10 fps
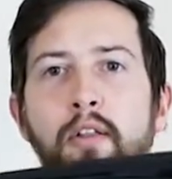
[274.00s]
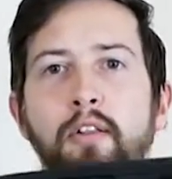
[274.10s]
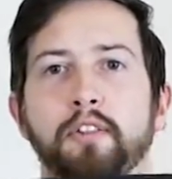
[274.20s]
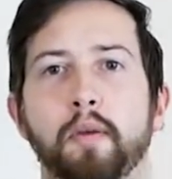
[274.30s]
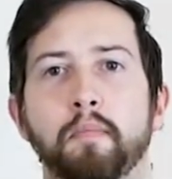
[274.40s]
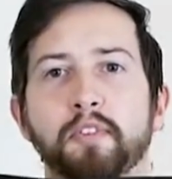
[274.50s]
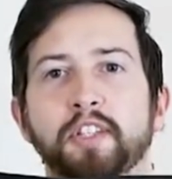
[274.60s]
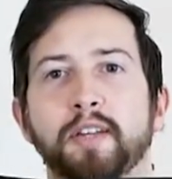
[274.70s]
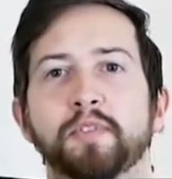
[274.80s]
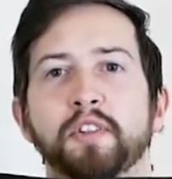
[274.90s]
It's like the
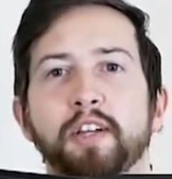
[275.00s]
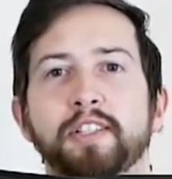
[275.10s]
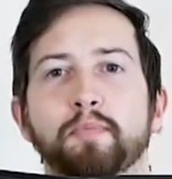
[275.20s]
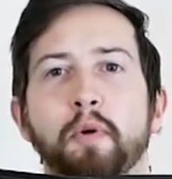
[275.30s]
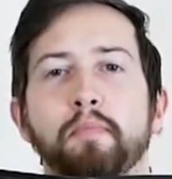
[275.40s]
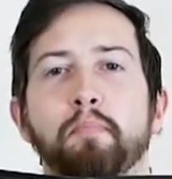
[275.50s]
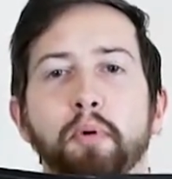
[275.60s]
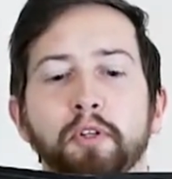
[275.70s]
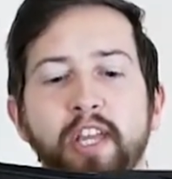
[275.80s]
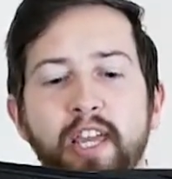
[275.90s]
same size as my
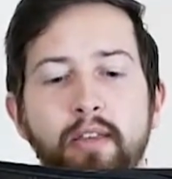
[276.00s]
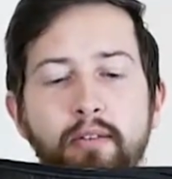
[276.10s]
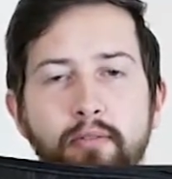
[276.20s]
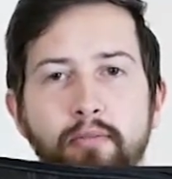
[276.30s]
body.